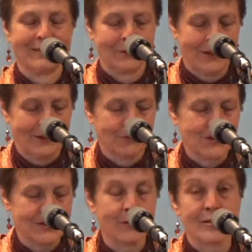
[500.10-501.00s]
Okay, which
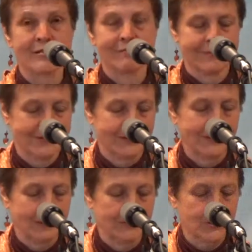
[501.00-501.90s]
sounds a
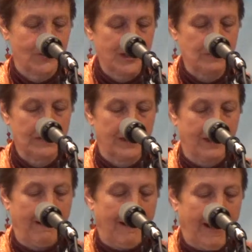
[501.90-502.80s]
little strange, but
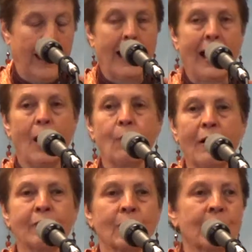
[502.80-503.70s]

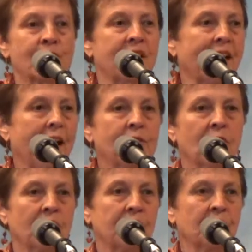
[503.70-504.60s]
however, there's a
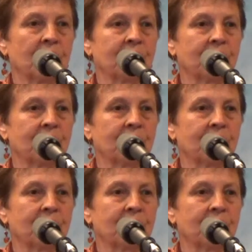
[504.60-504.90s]
caveat here.